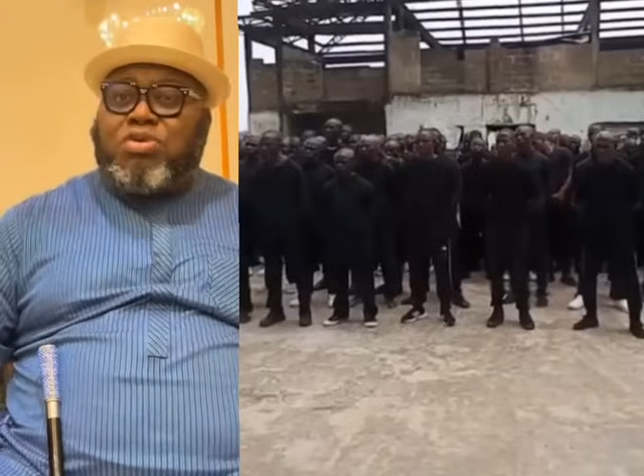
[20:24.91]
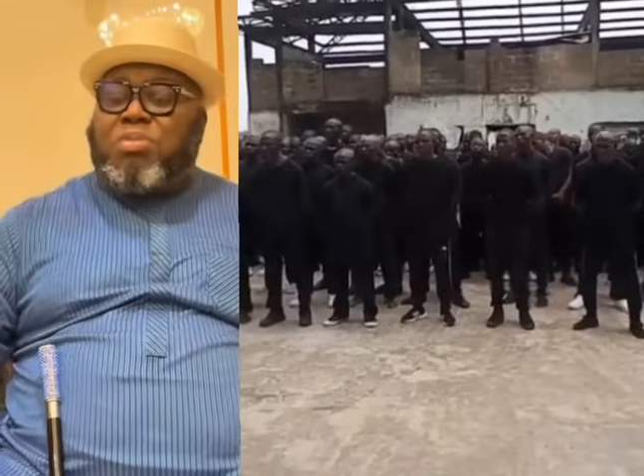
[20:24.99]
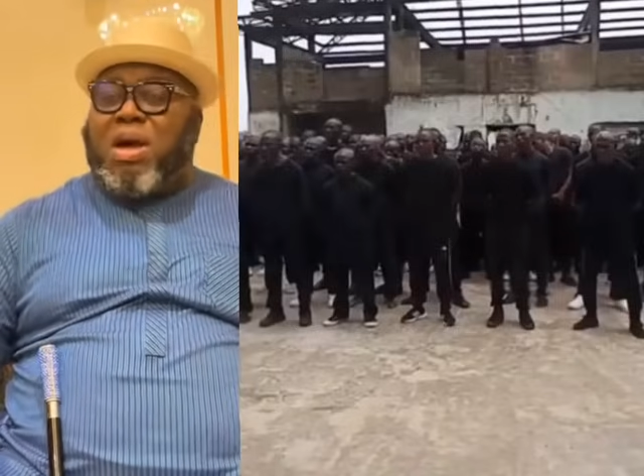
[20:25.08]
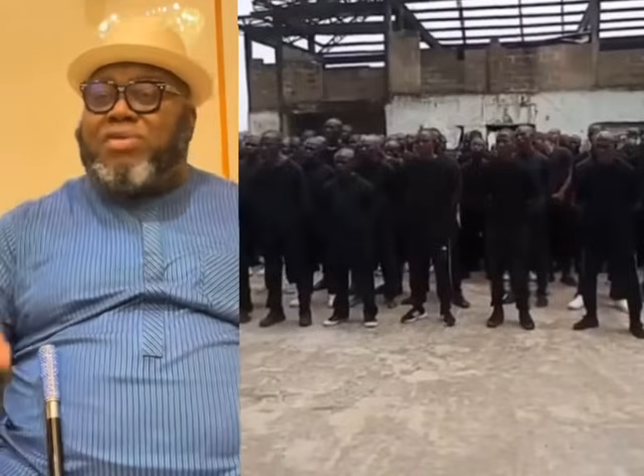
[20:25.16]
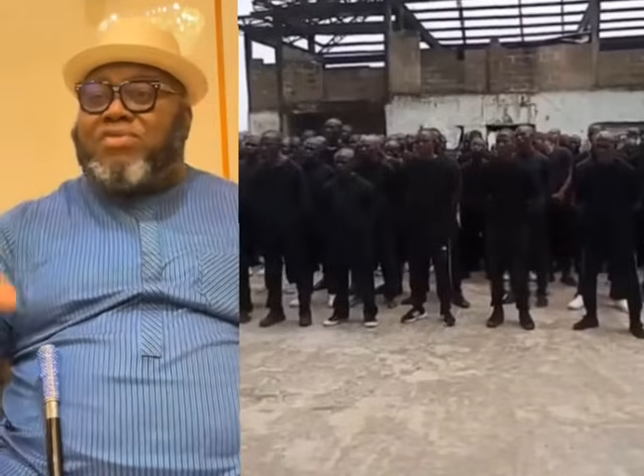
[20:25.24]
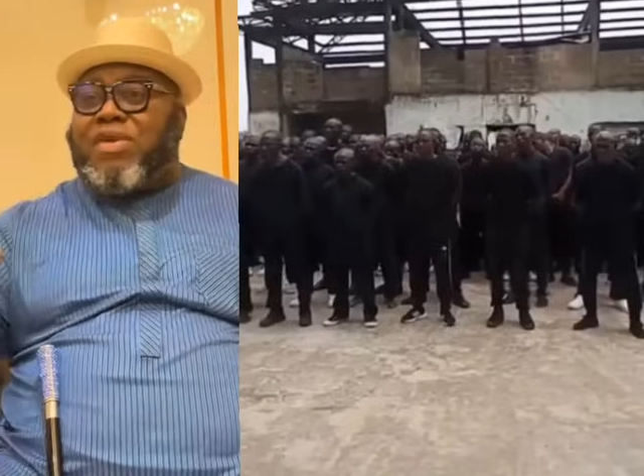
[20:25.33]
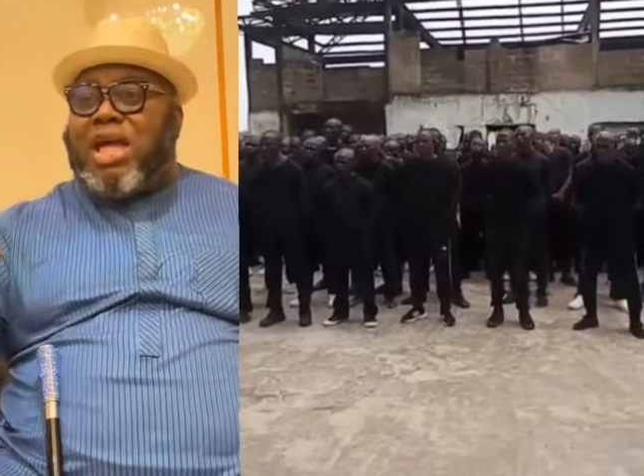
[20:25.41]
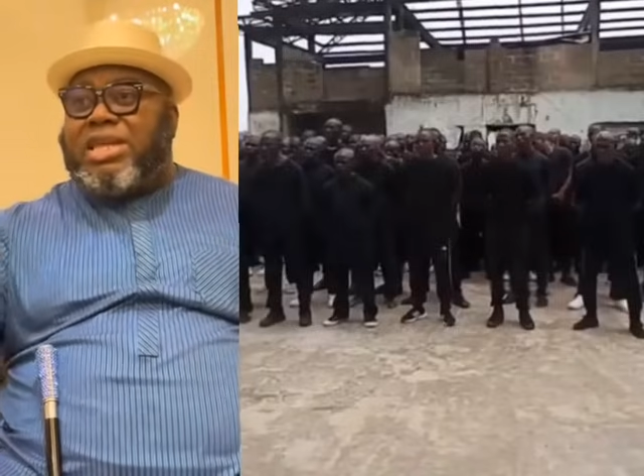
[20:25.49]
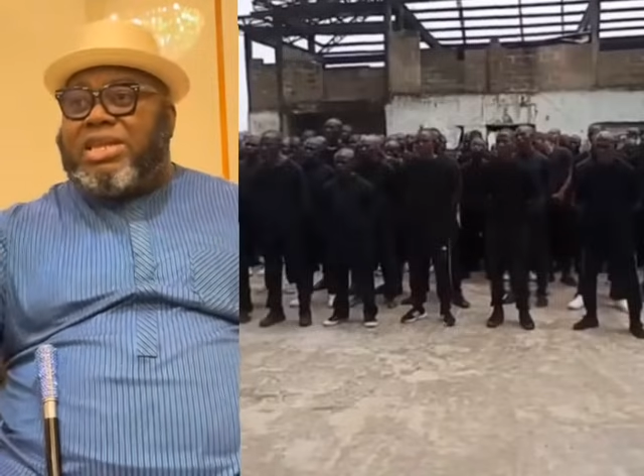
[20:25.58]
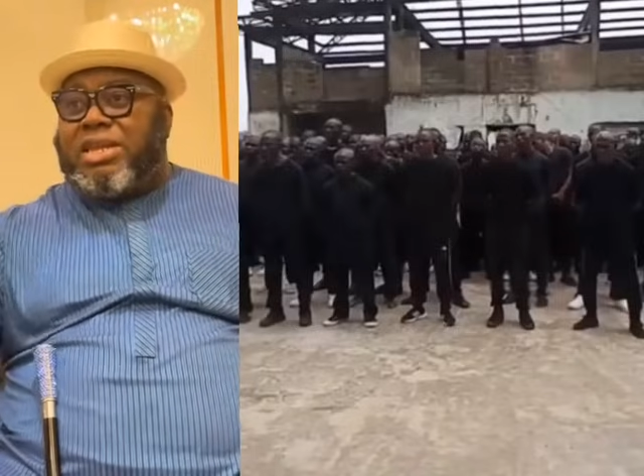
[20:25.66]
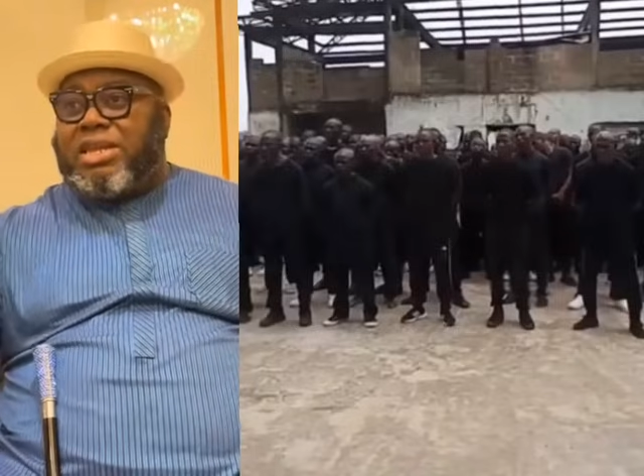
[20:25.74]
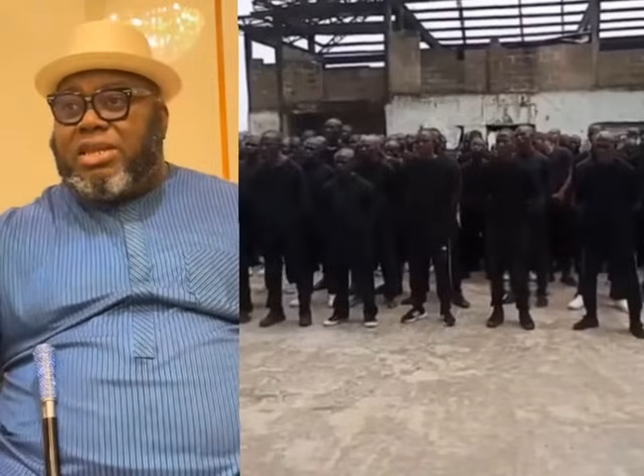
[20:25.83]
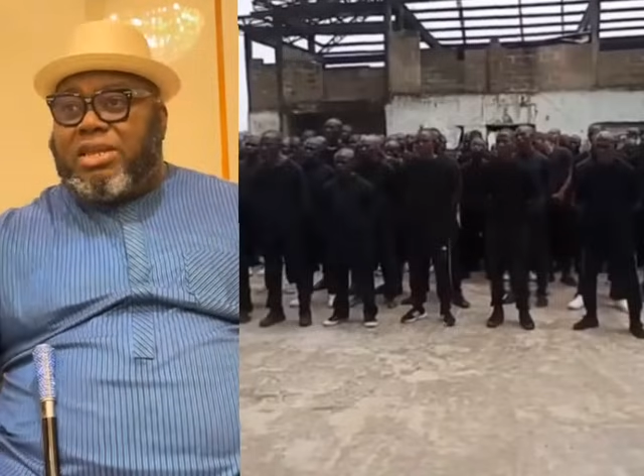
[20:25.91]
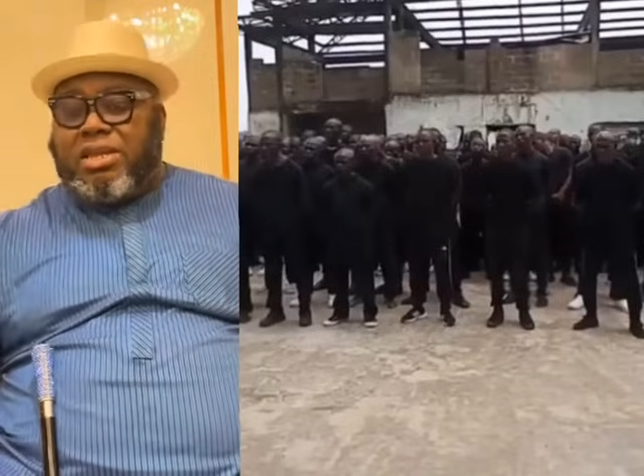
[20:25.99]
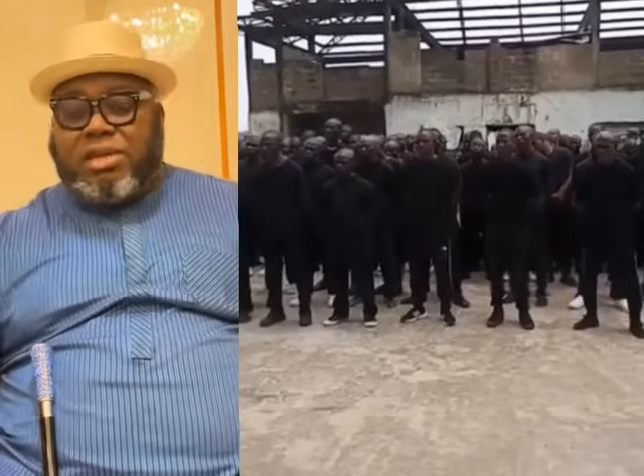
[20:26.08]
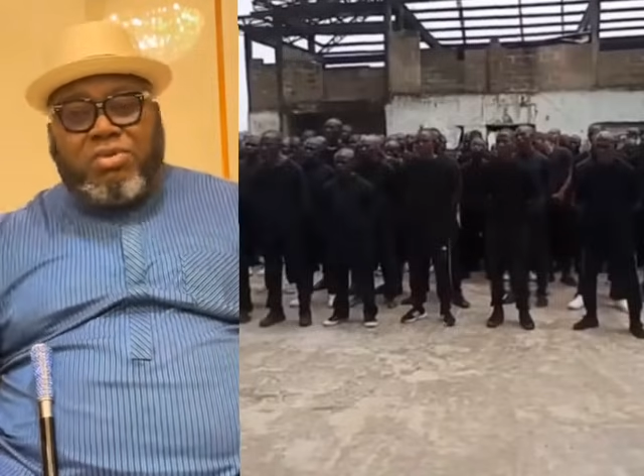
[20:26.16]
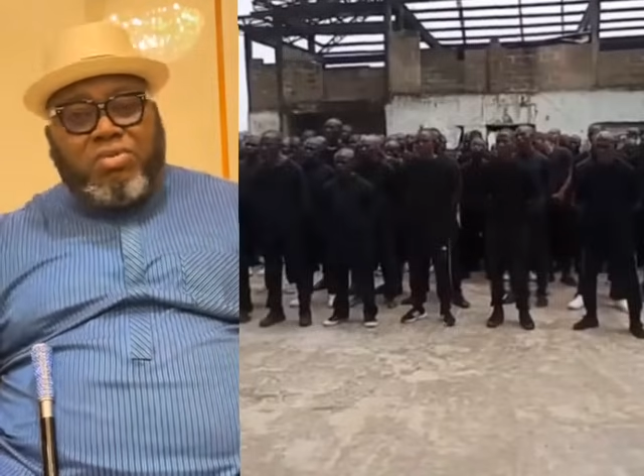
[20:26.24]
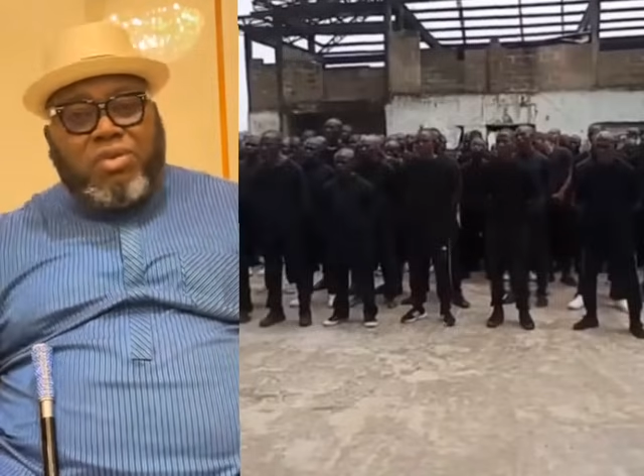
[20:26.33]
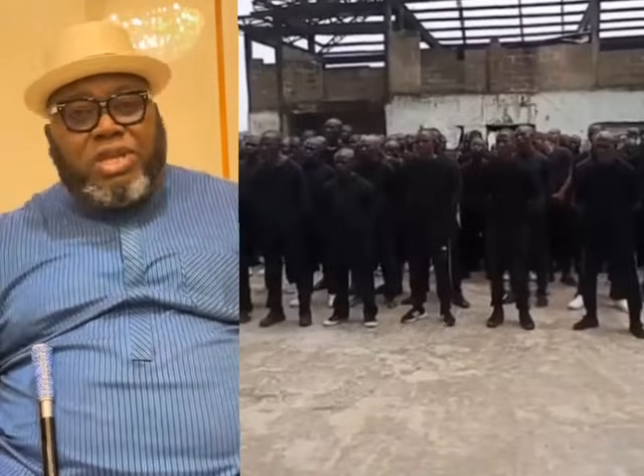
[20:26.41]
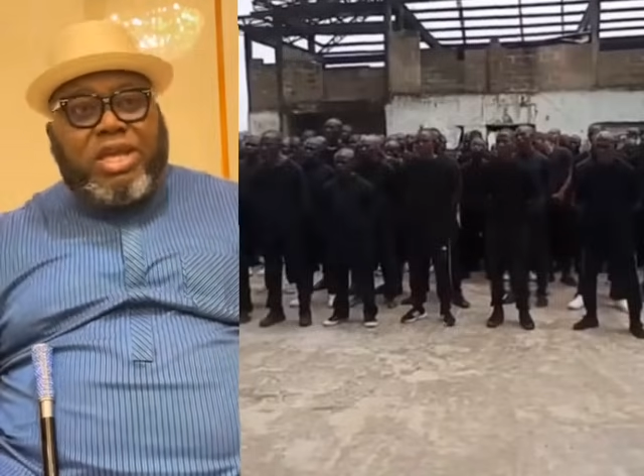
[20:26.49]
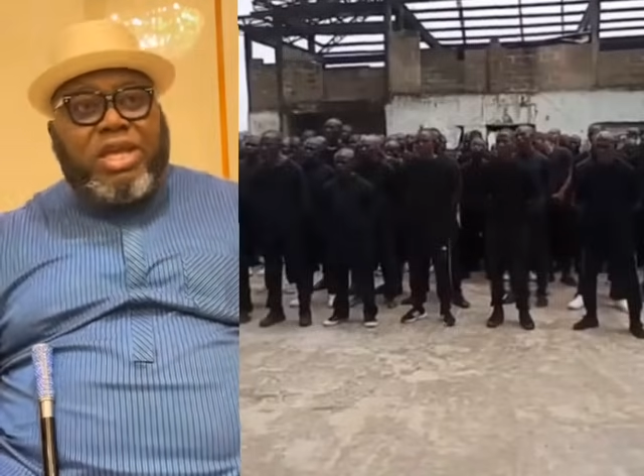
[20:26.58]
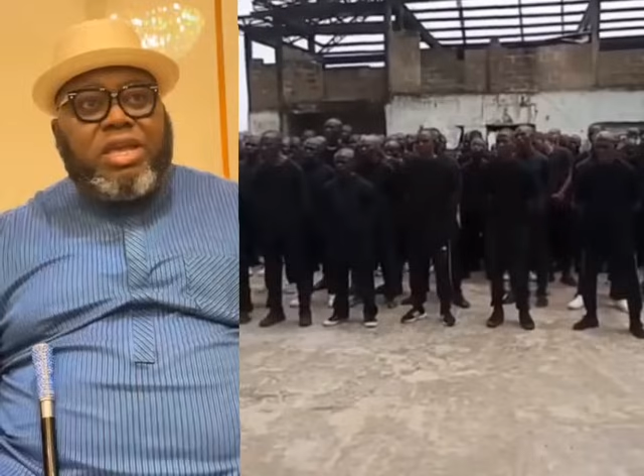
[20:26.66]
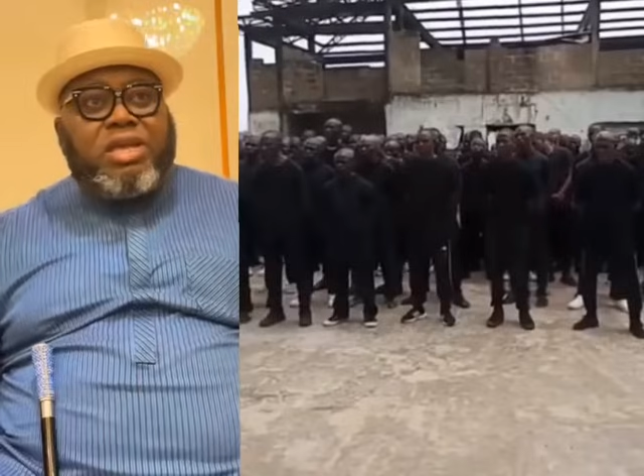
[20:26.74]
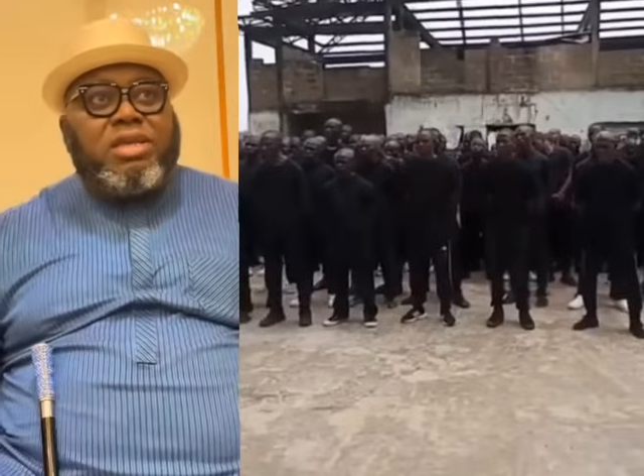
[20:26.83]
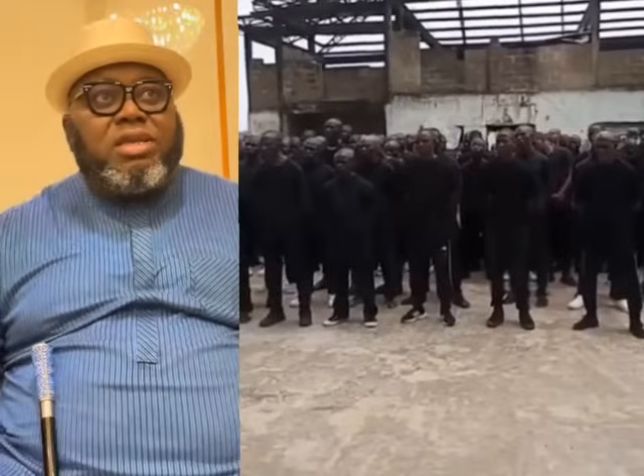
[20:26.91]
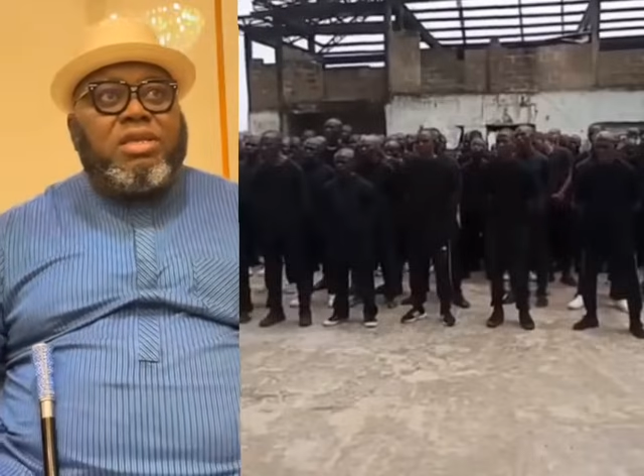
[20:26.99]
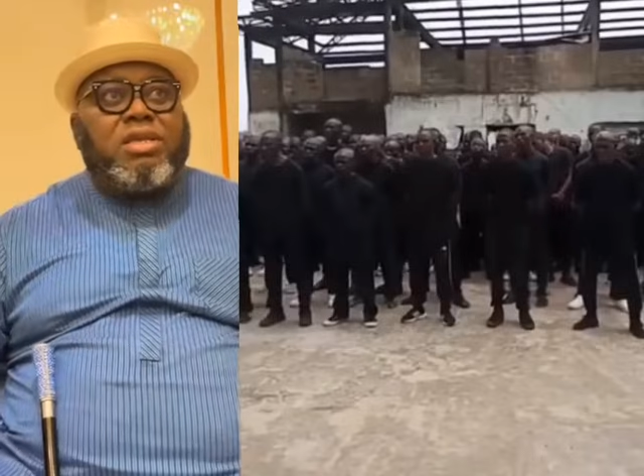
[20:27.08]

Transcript: good man Friday, wicked.